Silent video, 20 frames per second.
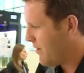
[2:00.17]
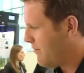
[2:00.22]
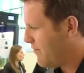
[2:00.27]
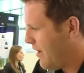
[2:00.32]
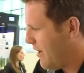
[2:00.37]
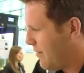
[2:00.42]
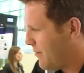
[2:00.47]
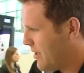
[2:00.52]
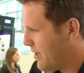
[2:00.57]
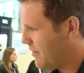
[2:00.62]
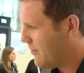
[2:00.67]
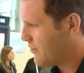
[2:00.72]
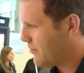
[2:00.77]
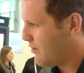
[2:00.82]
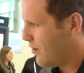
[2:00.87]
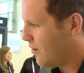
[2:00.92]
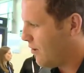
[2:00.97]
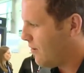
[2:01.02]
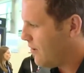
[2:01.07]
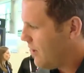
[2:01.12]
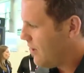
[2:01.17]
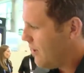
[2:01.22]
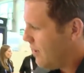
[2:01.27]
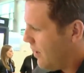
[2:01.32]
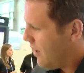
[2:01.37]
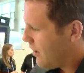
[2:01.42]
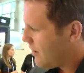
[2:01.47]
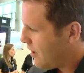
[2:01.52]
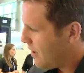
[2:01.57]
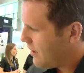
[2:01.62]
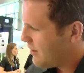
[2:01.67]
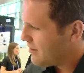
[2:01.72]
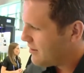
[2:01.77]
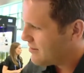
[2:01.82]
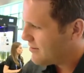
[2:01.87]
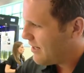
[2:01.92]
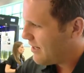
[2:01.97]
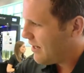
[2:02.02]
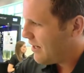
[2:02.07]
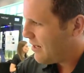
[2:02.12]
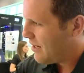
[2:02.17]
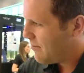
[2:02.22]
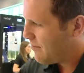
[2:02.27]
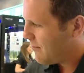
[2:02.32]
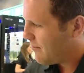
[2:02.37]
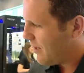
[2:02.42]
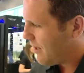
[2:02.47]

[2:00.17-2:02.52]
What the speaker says: family. So a lot of the same